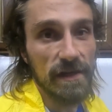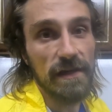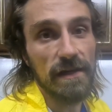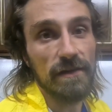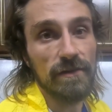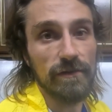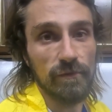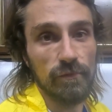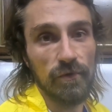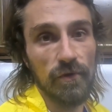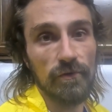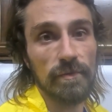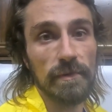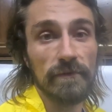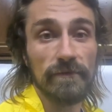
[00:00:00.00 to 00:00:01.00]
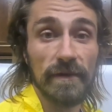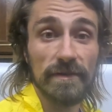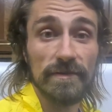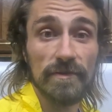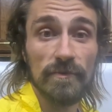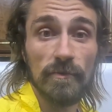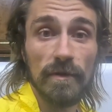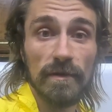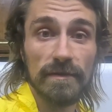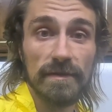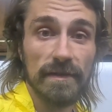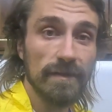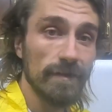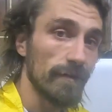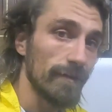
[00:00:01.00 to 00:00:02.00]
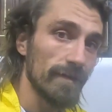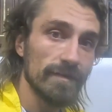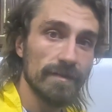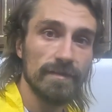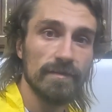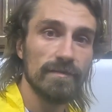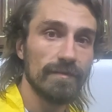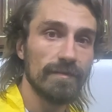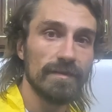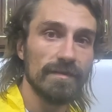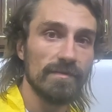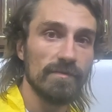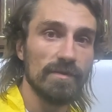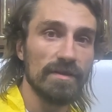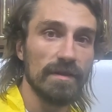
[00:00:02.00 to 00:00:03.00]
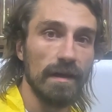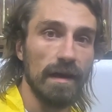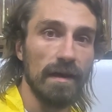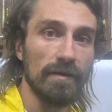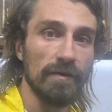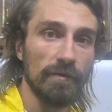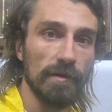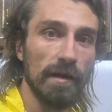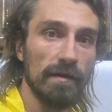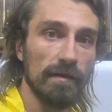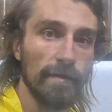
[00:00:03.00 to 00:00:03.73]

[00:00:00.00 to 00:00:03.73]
and your broke professor walks in, and this is what you got. Okay,